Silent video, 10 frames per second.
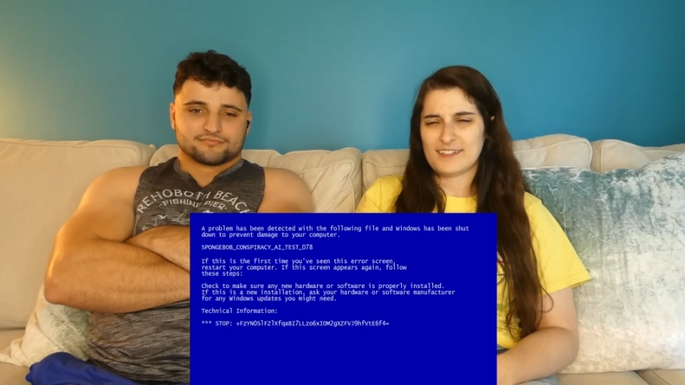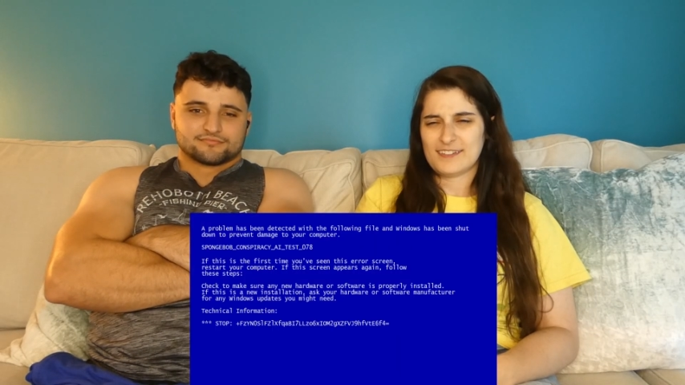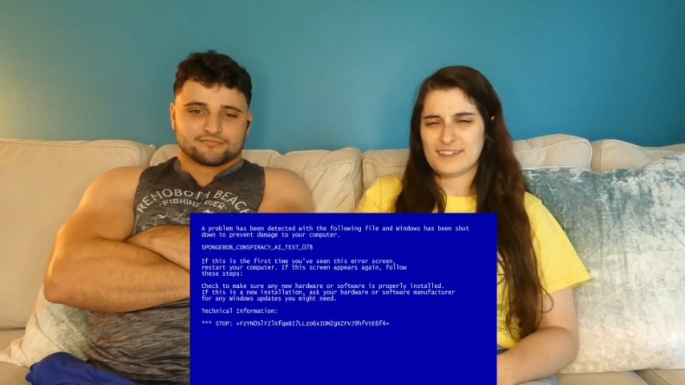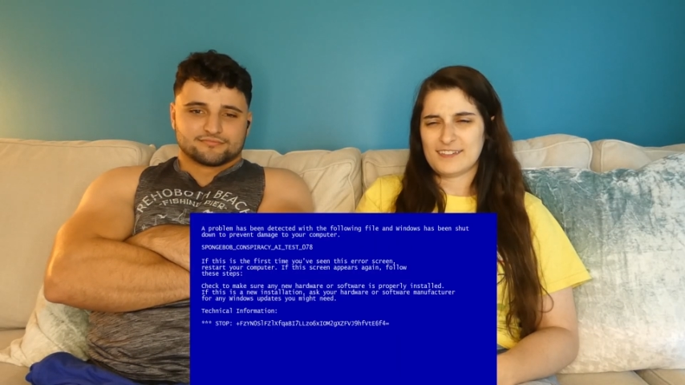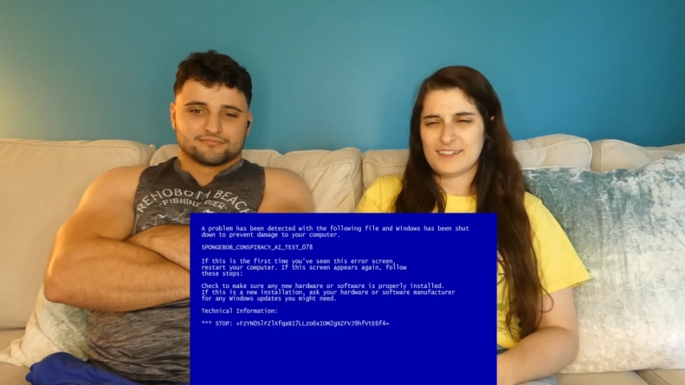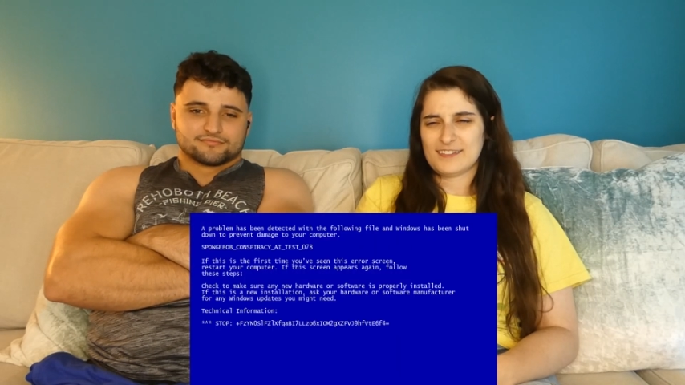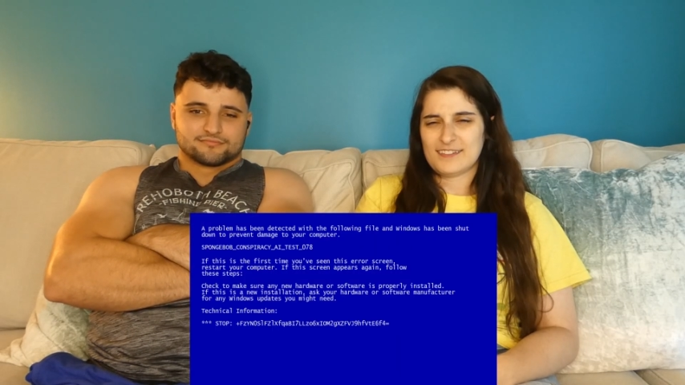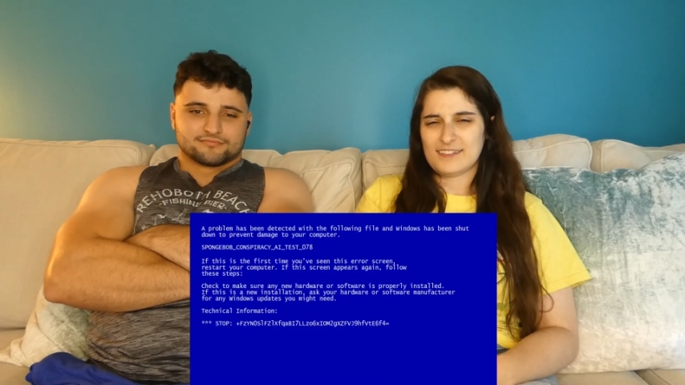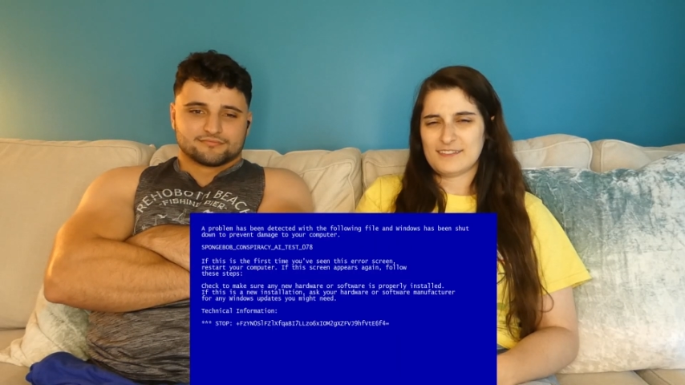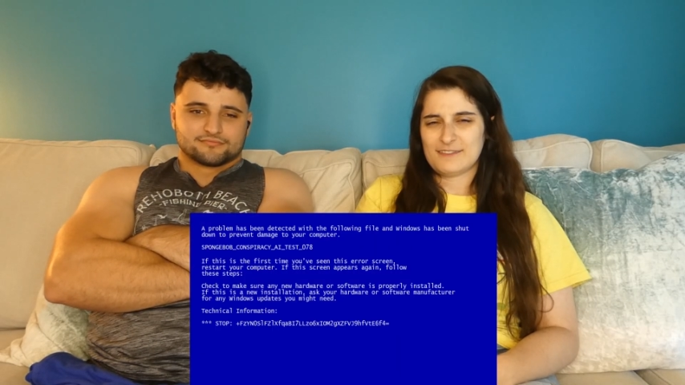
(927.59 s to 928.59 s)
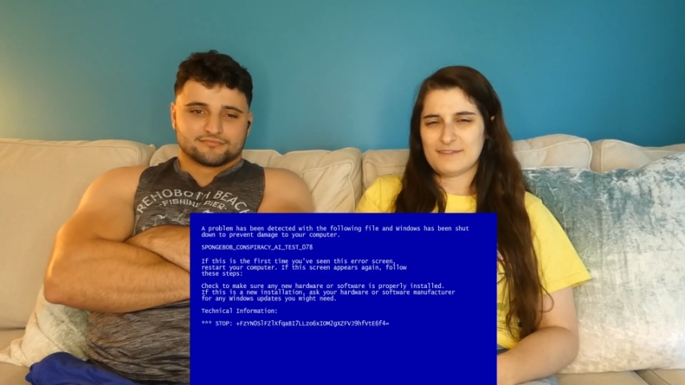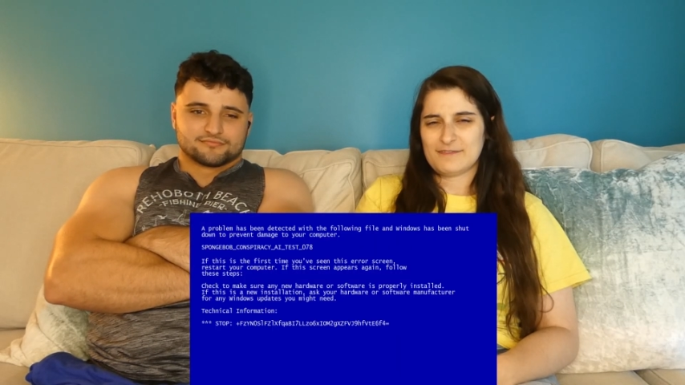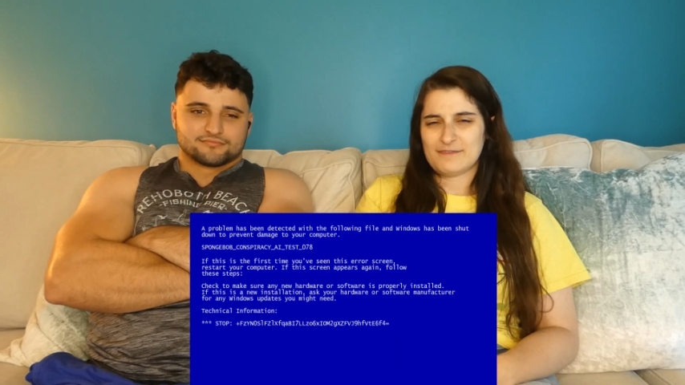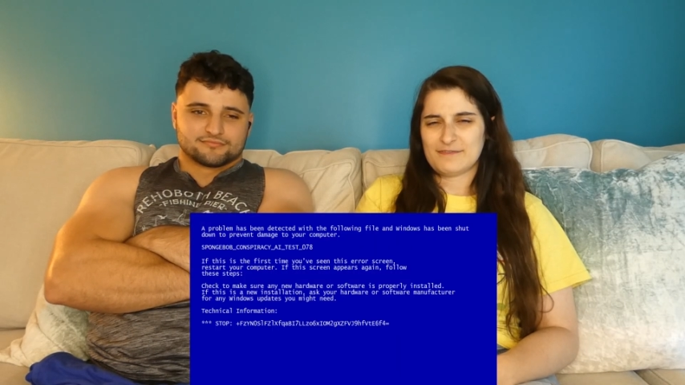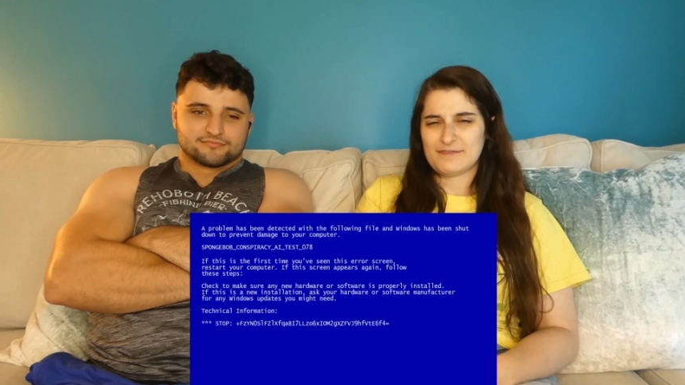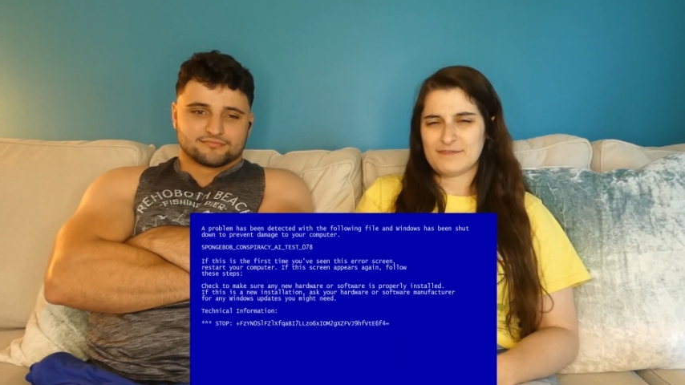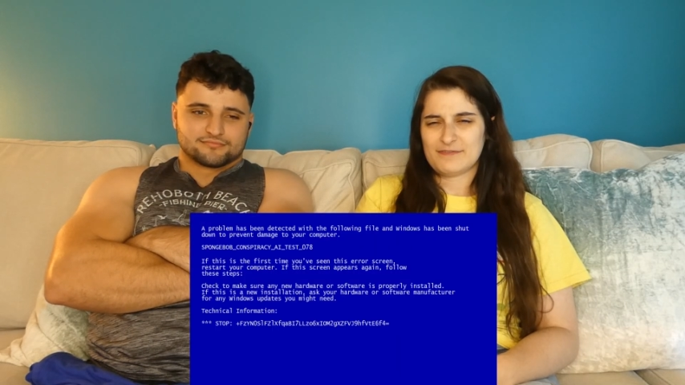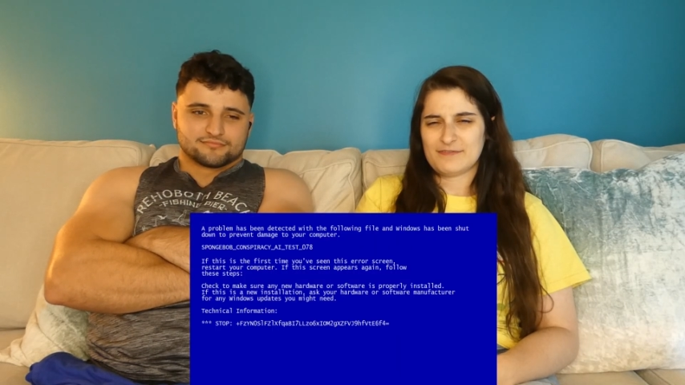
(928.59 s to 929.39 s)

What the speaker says: Nothing is said.